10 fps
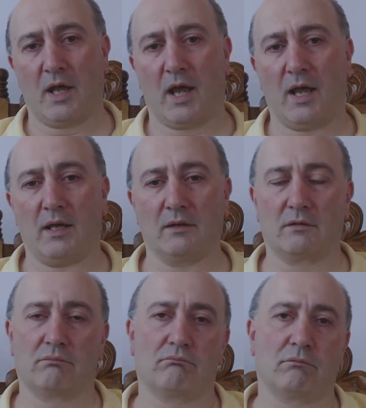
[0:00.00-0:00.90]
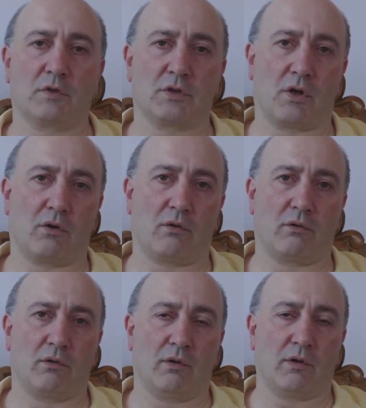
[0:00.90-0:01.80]
And
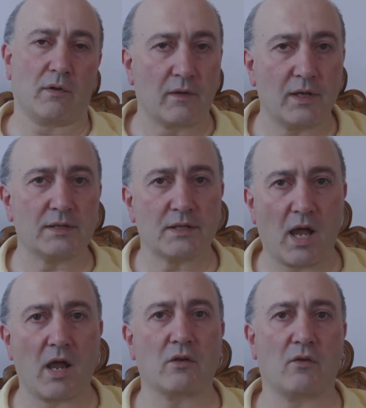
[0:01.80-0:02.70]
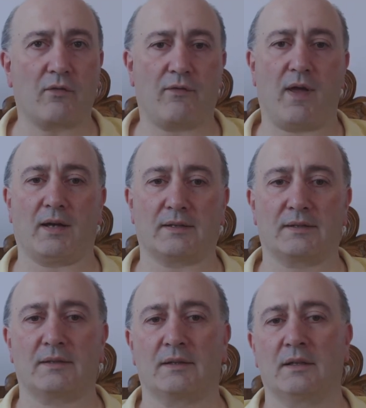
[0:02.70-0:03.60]
so these kind of
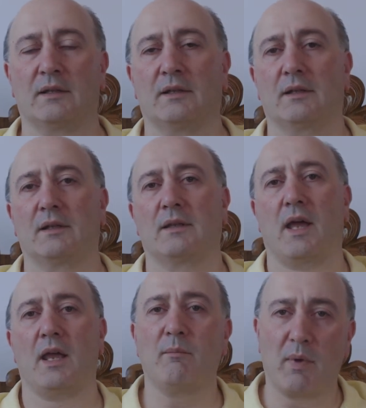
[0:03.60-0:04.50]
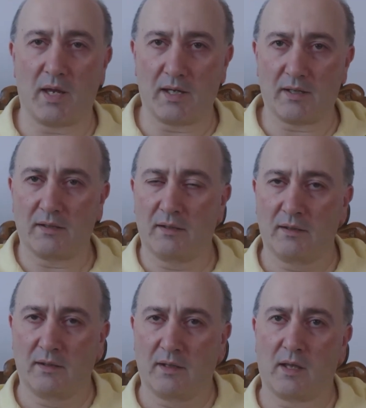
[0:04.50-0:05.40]
facts, they make
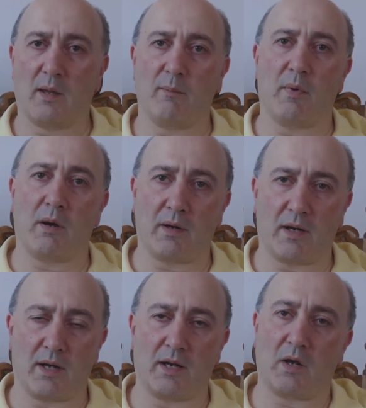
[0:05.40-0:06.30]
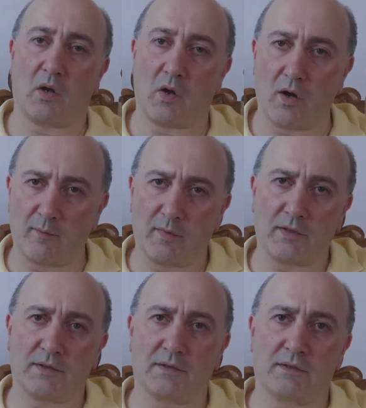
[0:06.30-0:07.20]
American
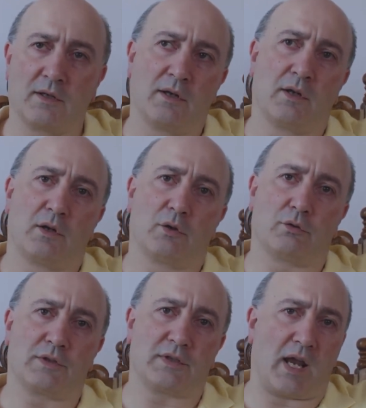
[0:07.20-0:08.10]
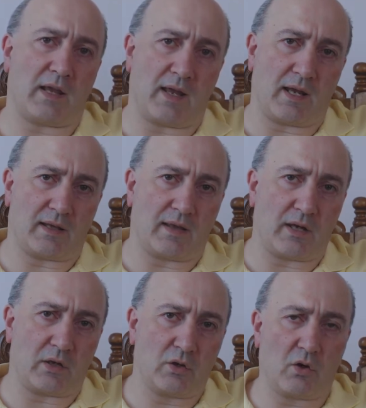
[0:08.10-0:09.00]
economists to say that
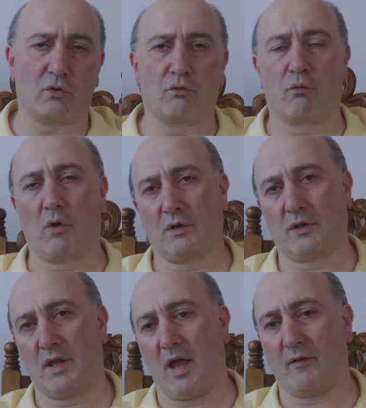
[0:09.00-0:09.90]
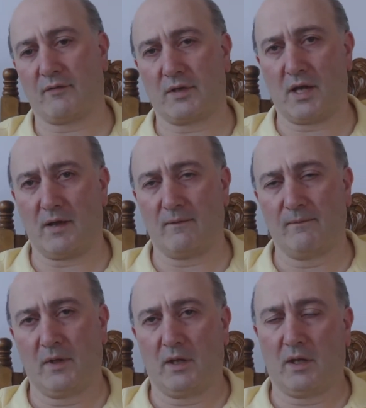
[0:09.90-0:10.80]
they don't want NAFTA
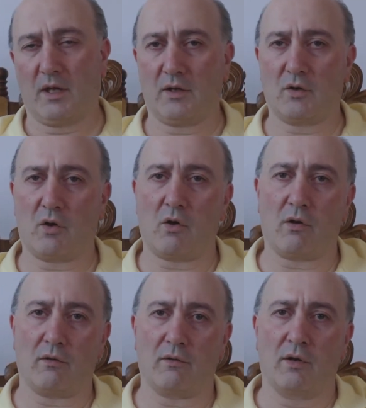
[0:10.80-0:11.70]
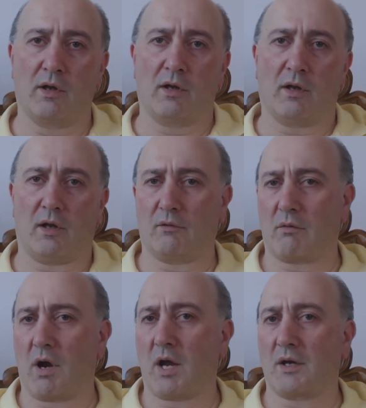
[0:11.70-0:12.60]
at all. And
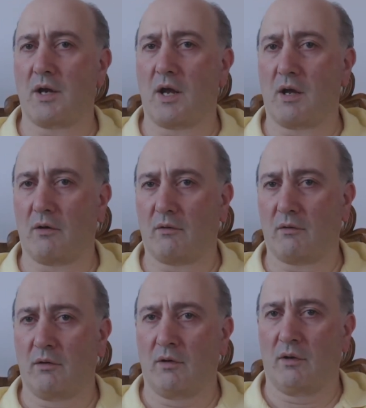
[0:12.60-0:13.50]
right now,